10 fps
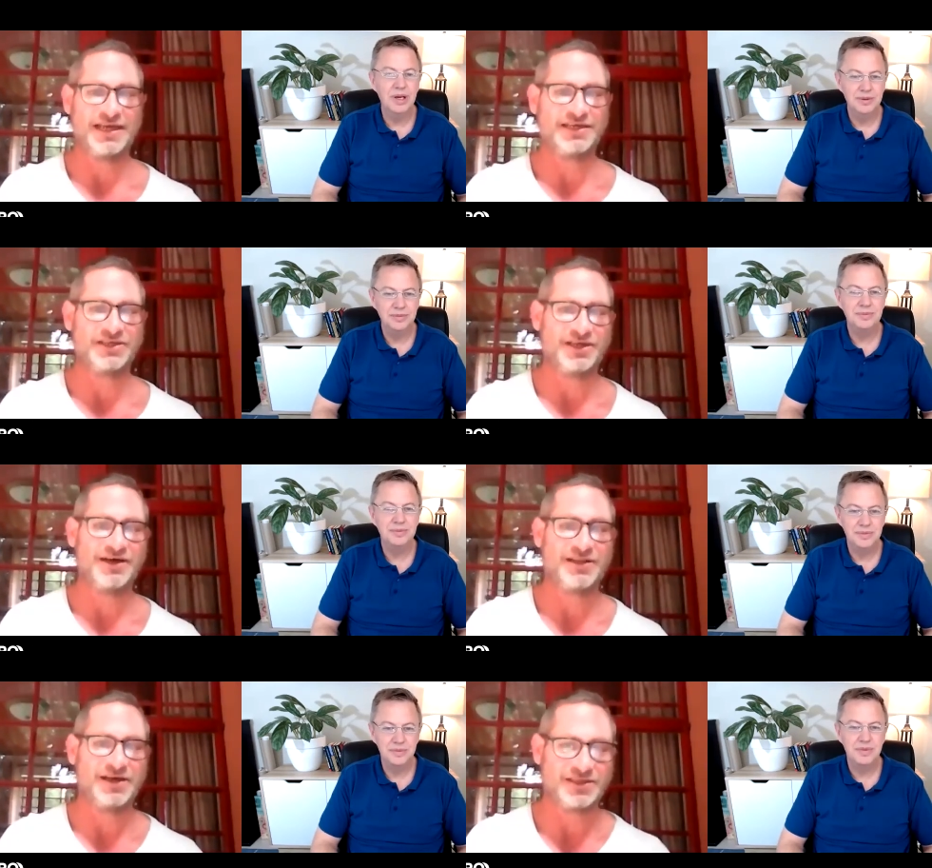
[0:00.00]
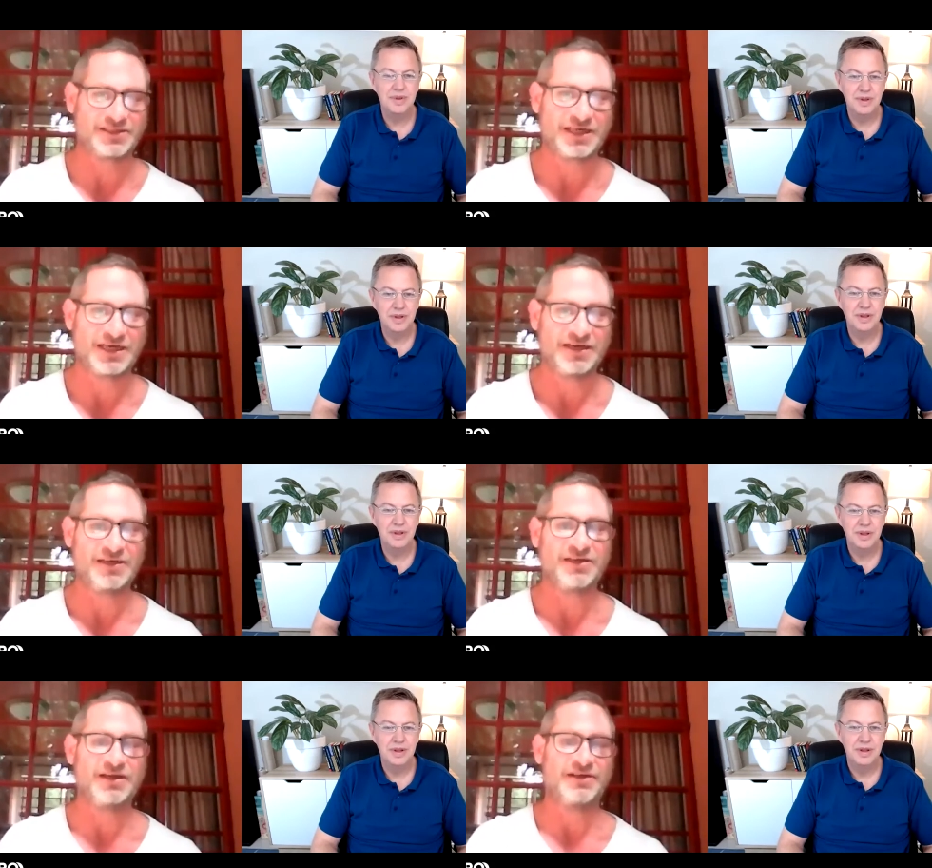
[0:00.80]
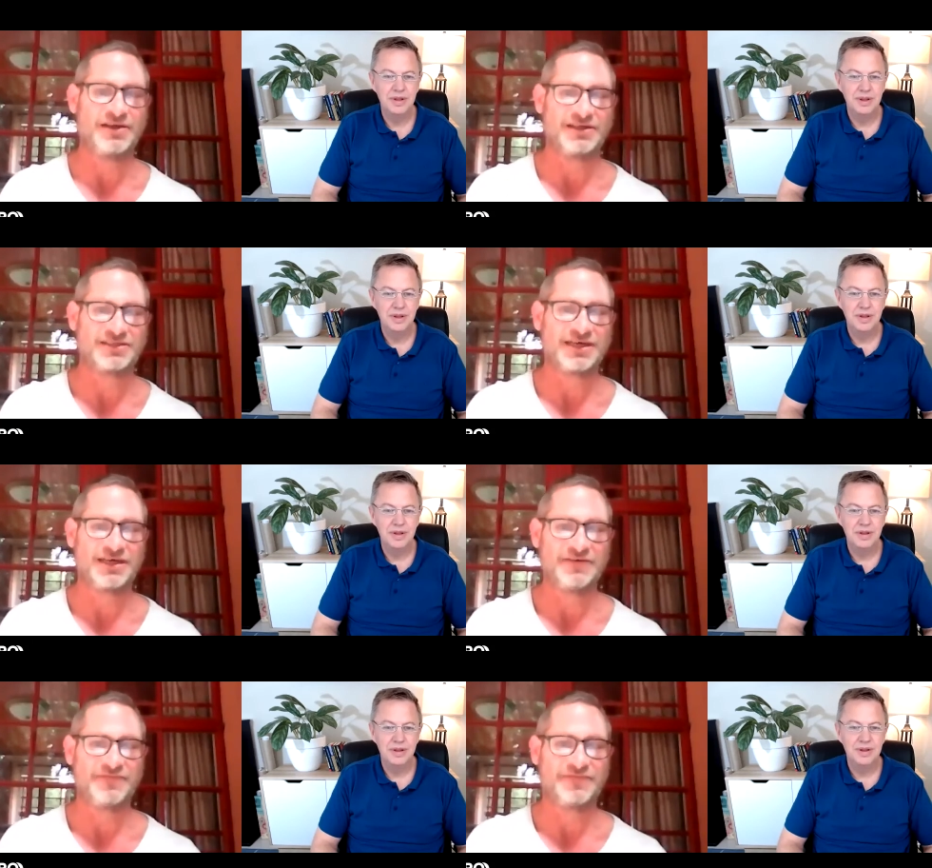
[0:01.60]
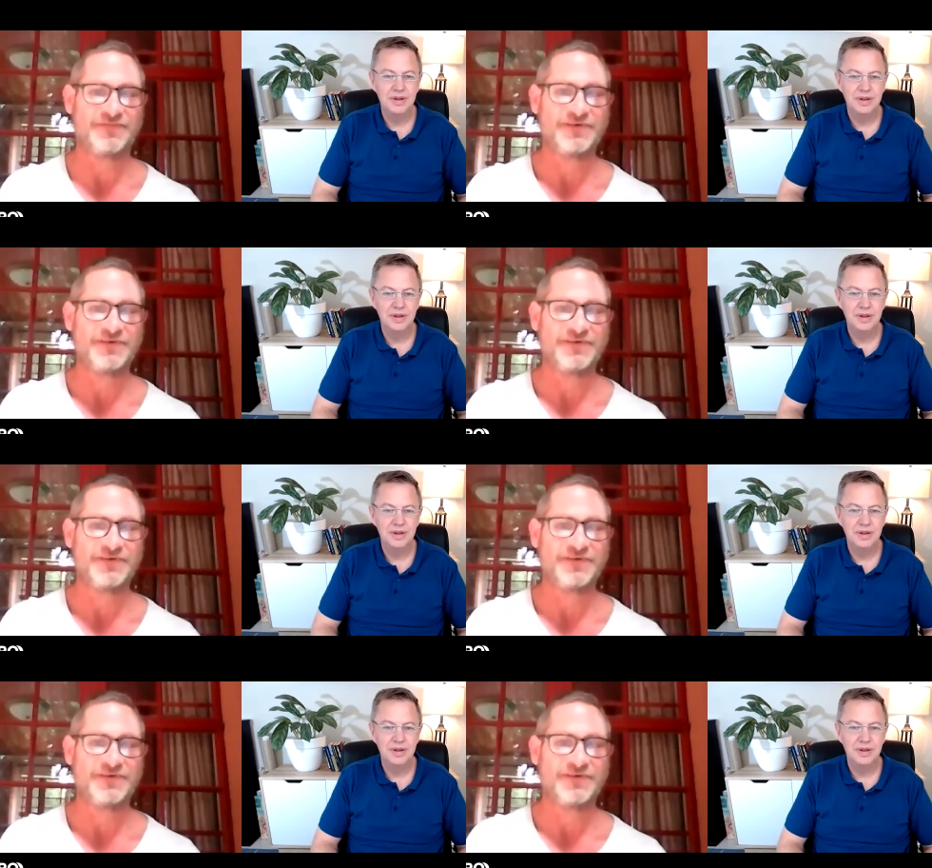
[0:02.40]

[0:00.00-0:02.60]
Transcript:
Speaker 1: and you know those kind of you know those kind of